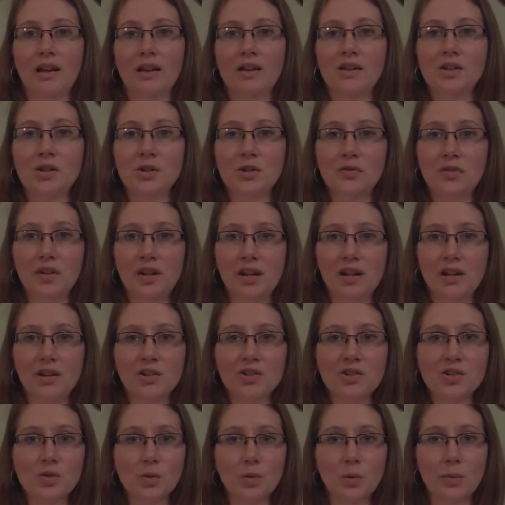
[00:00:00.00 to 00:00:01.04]
New
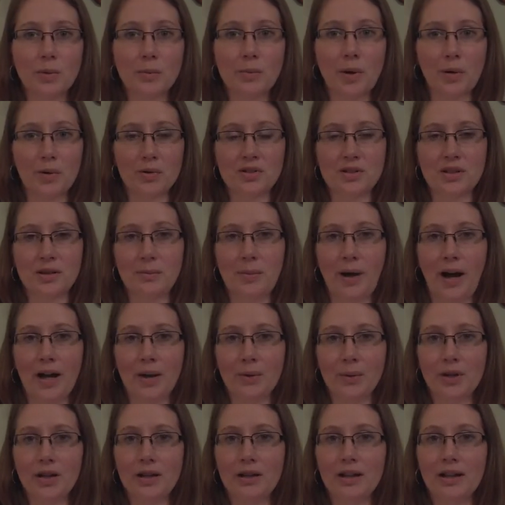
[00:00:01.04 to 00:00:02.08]
videos will be posted
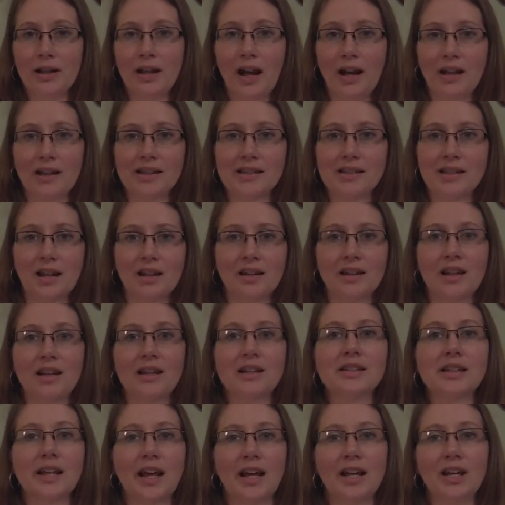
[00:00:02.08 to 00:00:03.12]
bi-weekly on
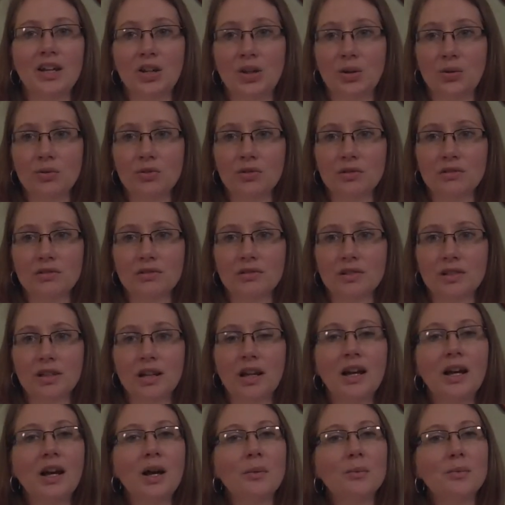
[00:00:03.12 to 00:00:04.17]
Sundays at noon.
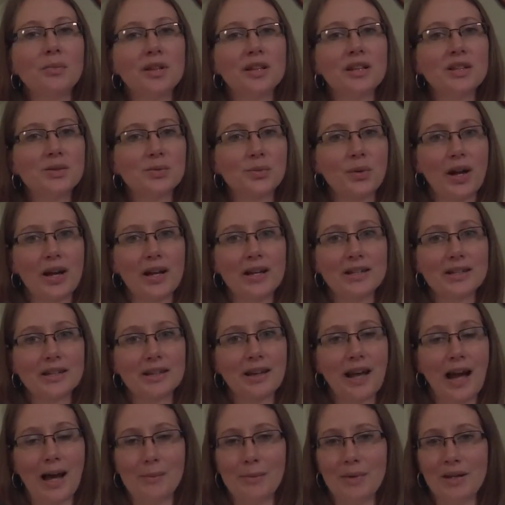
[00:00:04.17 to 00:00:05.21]
Please rate,
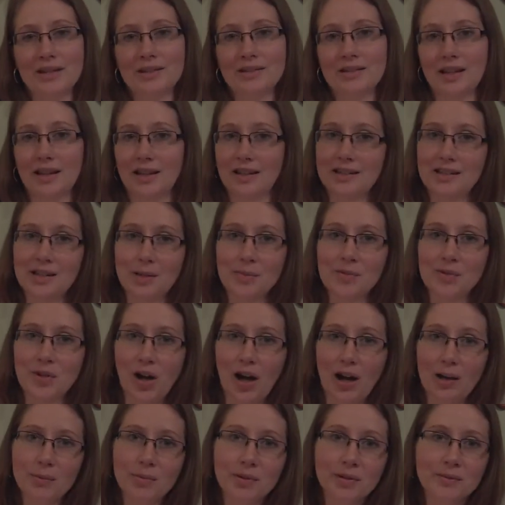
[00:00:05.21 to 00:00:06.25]
comment, and
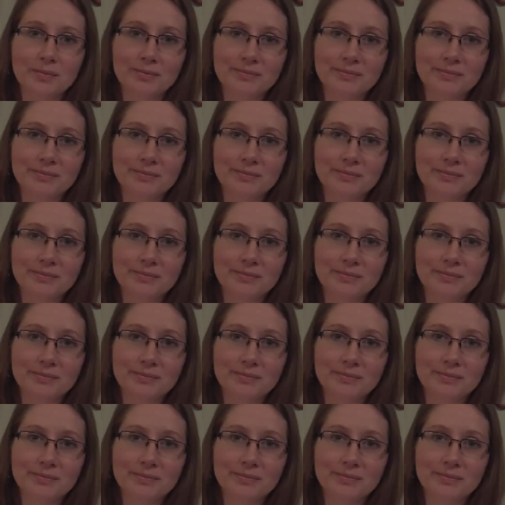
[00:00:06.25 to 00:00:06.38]
subscribe.